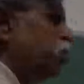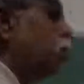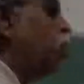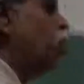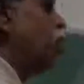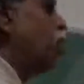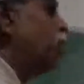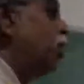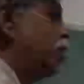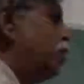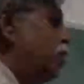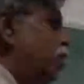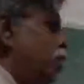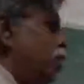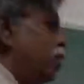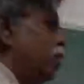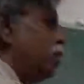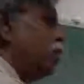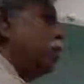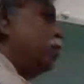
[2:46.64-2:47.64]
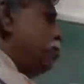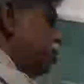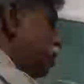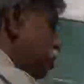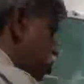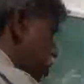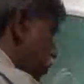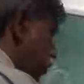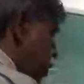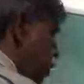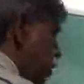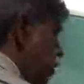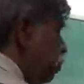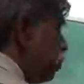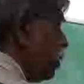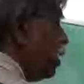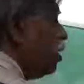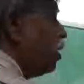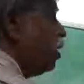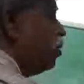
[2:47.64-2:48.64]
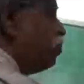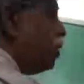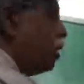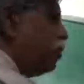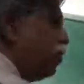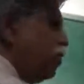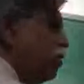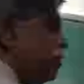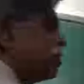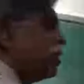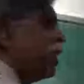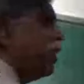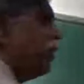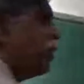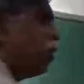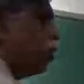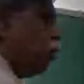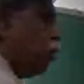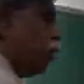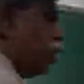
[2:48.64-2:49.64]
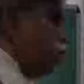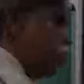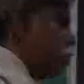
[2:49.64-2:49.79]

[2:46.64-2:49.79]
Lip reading: small. We saw that in the pendulum and we will see that over and